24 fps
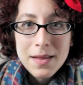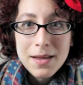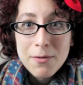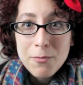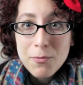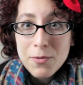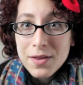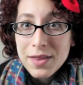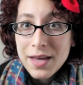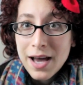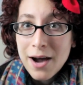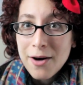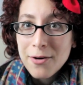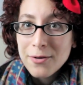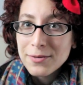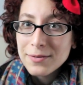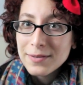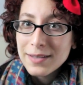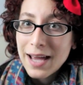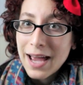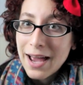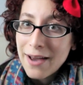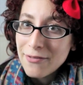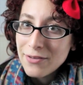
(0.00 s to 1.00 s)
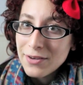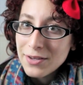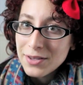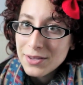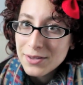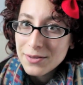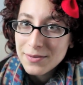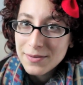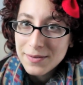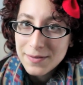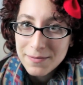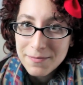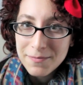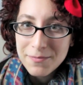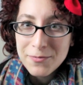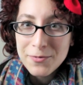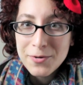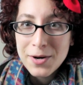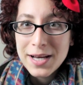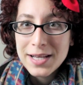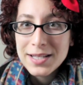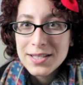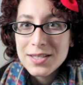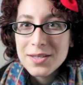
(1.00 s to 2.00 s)
without having
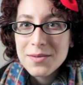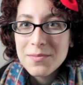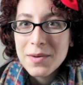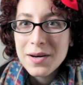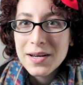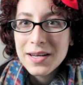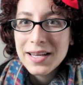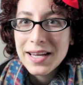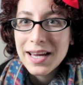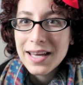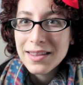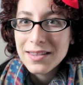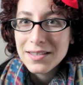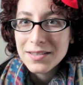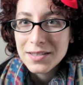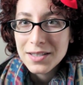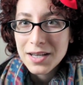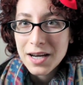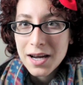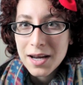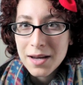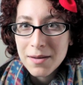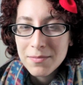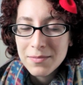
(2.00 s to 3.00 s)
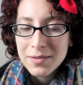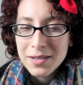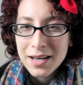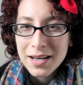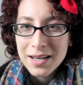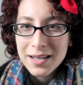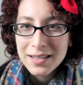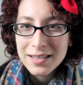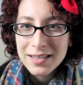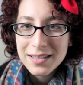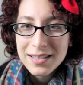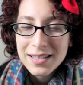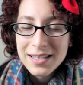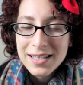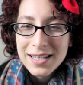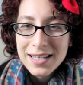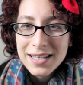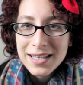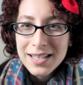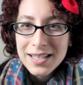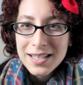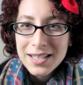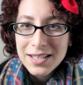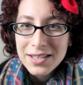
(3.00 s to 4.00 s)
raised the money at the time. Not,
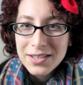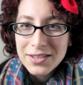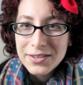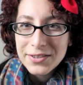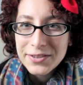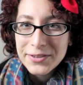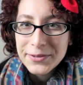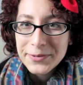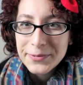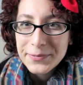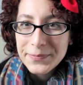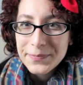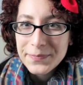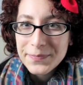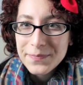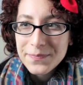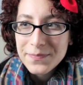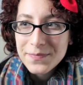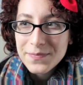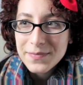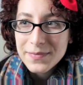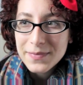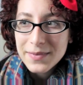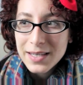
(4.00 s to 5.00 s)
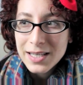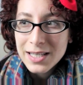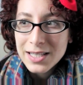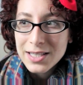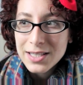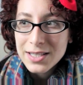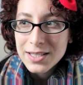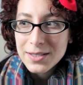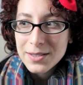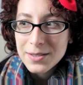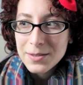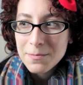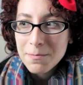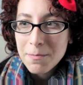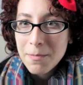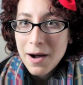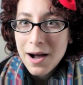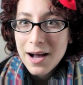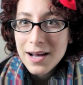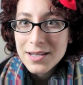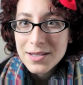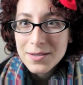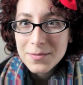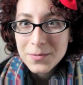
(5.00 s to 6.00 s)
you know, it's
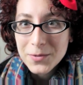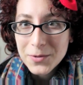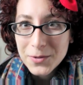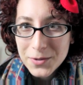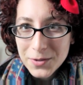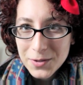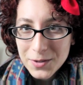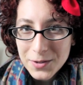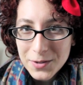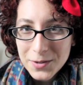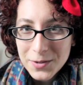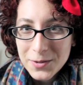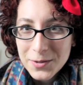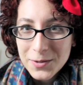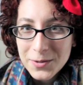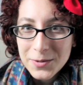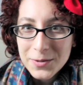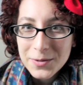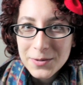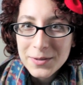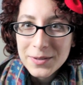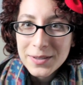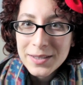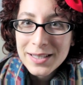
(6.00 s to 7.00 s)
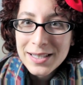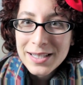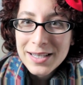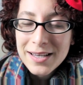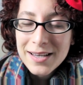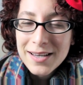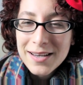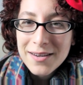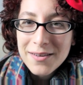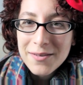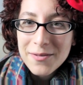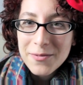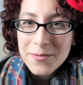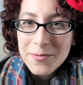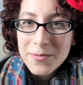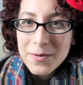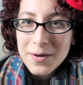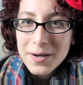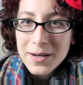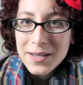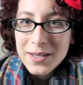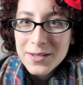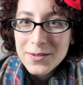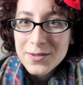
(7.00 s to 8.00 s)
possible to do
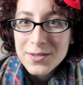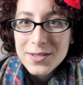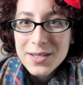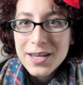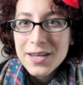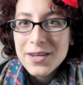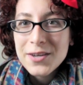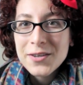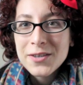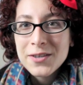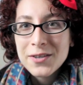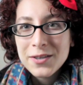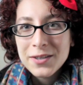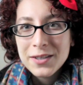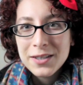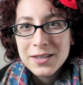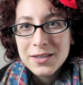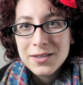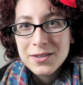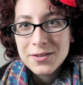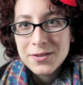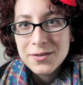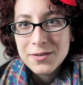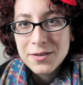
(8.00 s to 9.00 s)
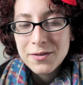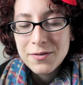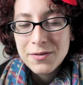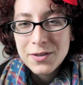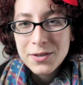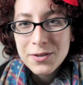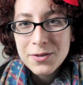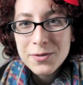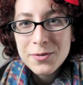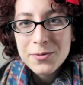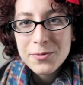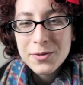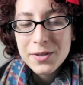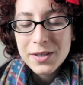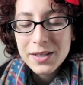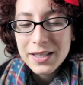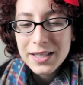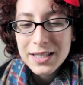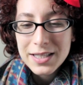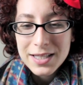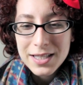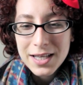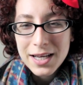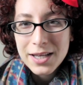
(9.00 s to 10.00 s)
what you say you're going to do. If you
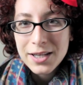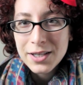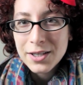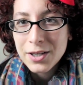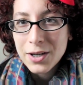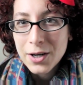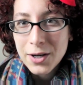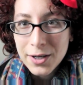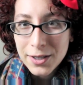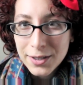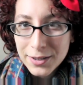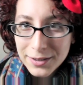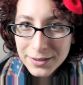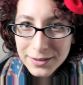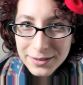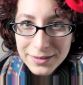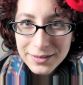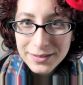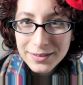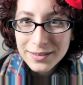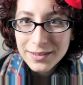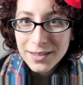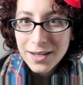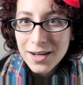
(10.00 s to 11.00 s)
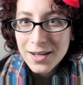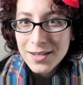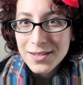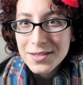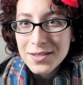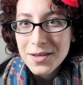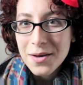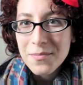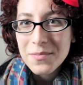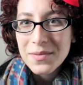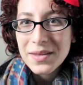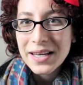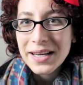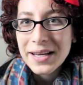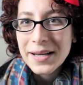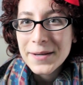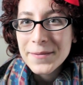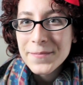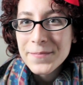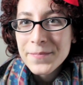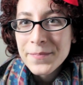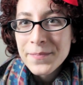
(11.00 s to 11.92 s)
really set your heart on something,